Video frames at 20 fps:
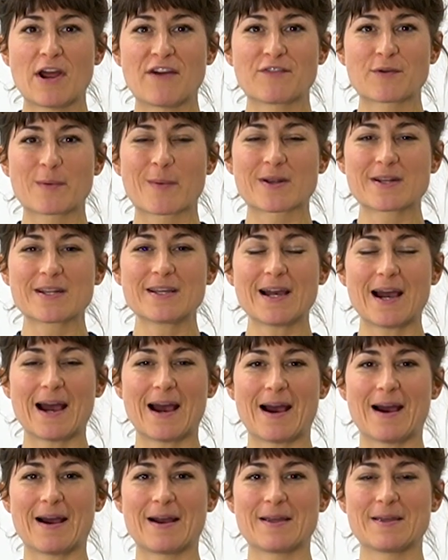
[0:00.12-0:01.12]
everybody,
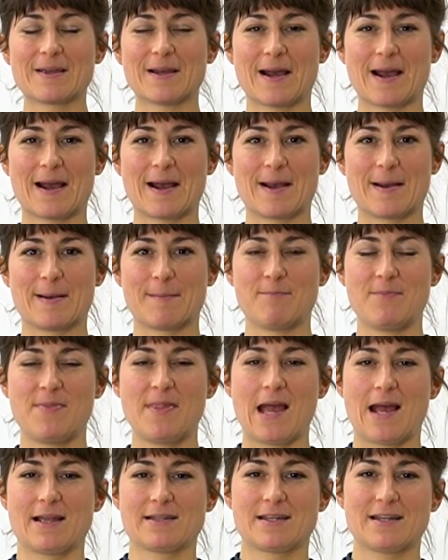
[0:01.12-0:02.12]
I am
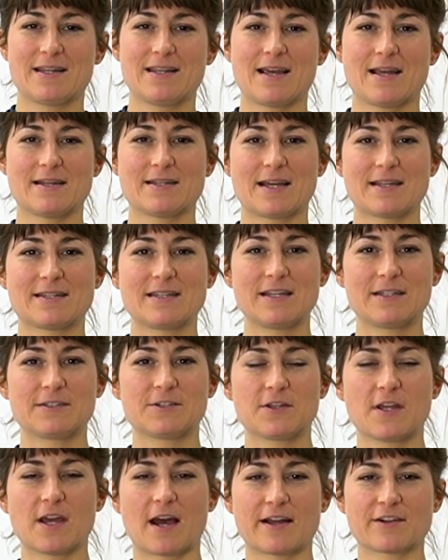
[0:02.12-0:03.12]
Natalie and I
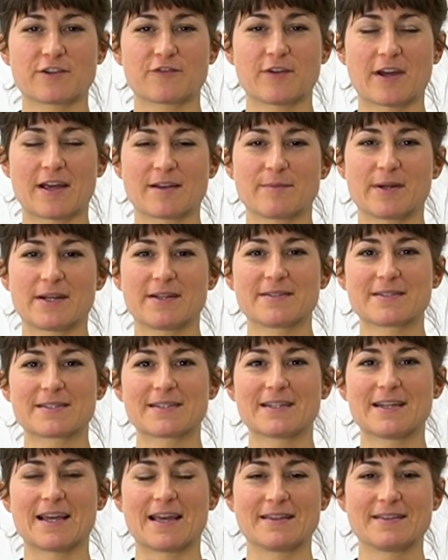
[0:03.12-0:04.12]
teach the art of
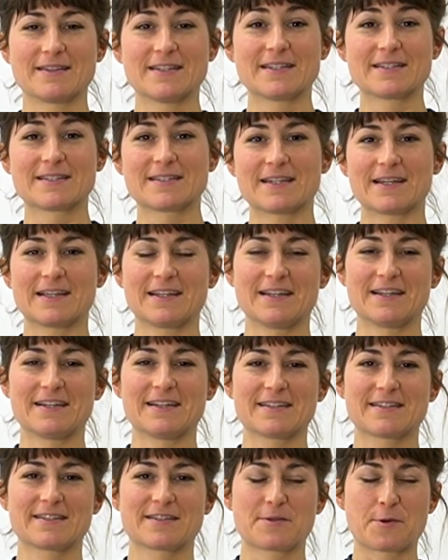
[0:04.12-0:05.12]
handbalancing, and this
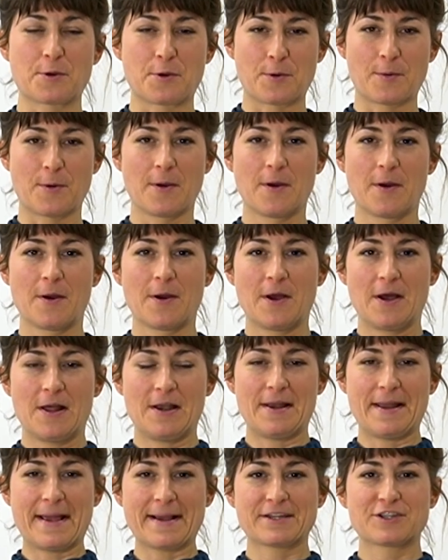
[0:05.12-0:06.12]
is the
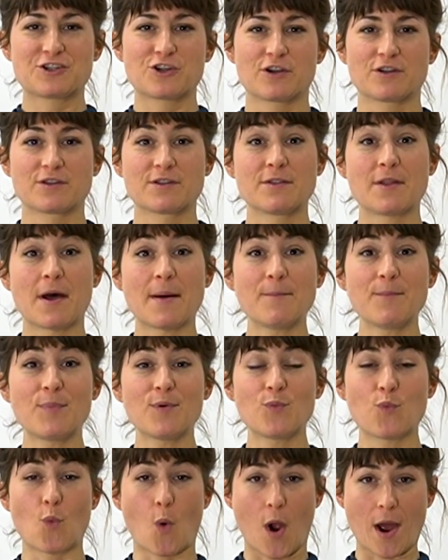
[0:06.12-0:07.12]
lecture number
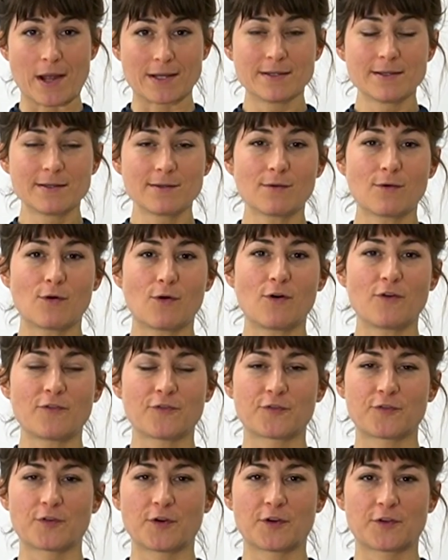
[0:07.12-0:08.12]
1
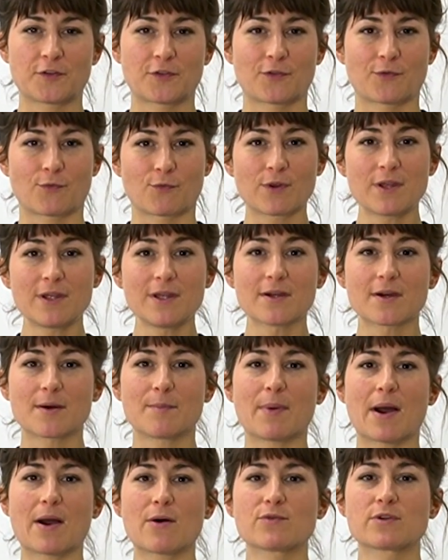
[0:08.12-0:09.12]
of 3
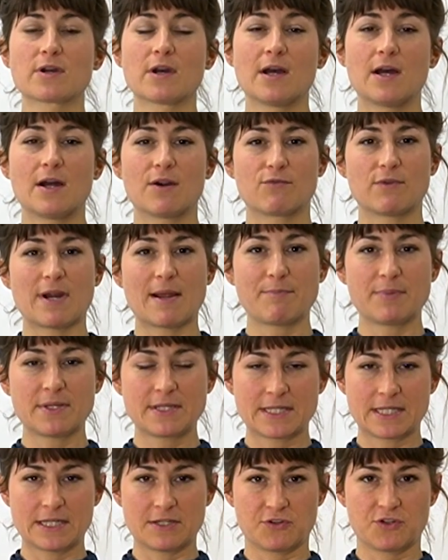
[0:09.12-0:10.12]
about
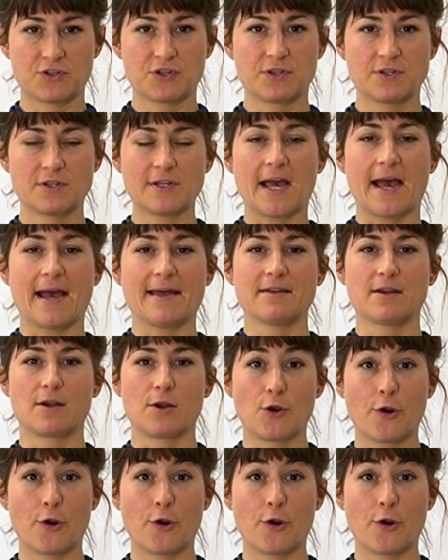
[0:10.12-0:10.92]
repetition and